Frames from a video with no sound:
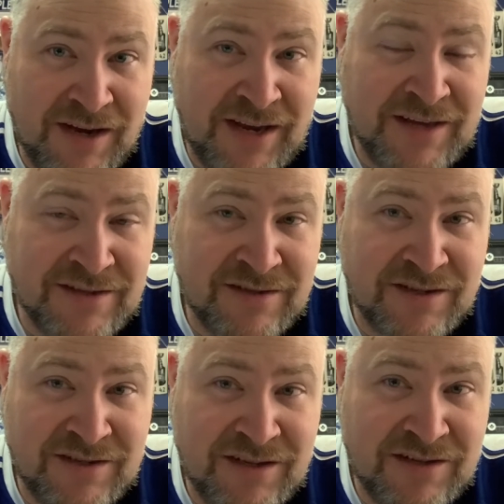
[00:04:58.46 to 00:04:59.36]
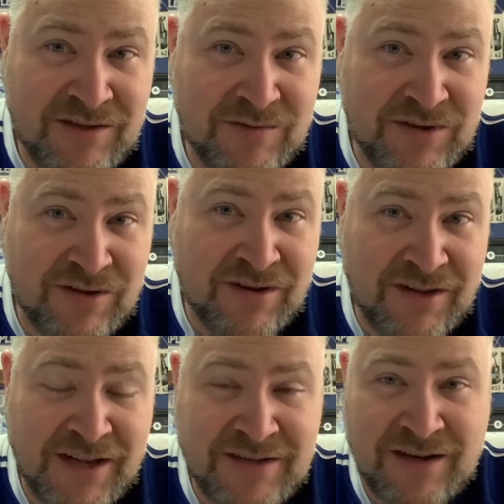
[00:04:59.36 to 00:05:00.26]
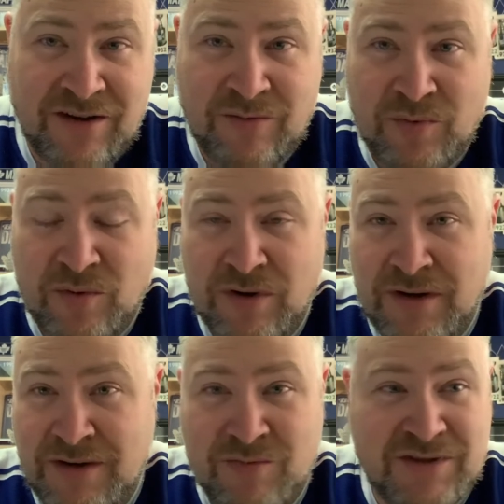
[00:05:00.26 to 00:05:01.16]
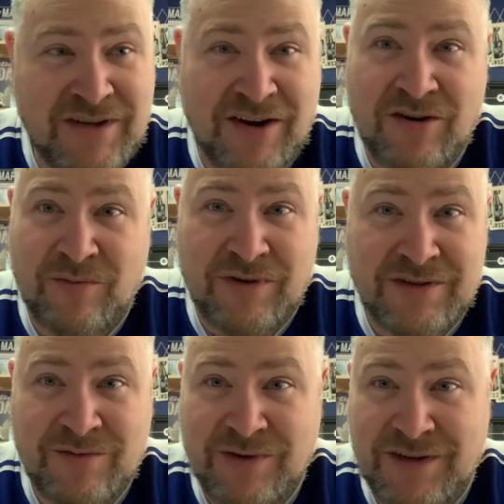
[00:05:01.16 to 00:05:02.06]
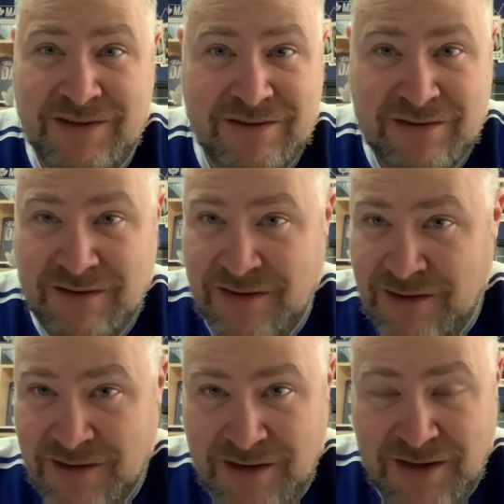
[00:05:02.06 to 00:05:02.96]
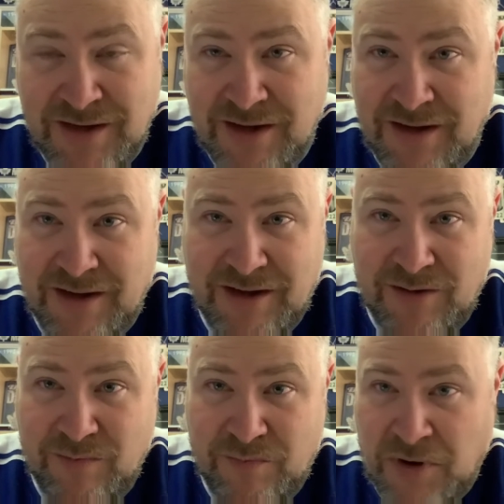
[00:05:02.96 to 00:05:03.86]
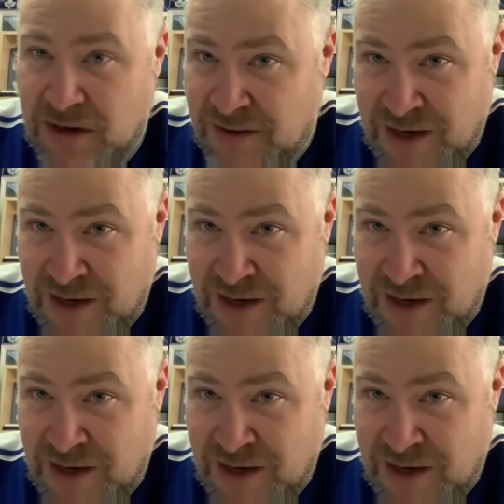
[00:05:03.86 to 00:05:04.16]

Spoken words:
8s and 16s, he was good on that side of the board. He was terrible on 20s. But then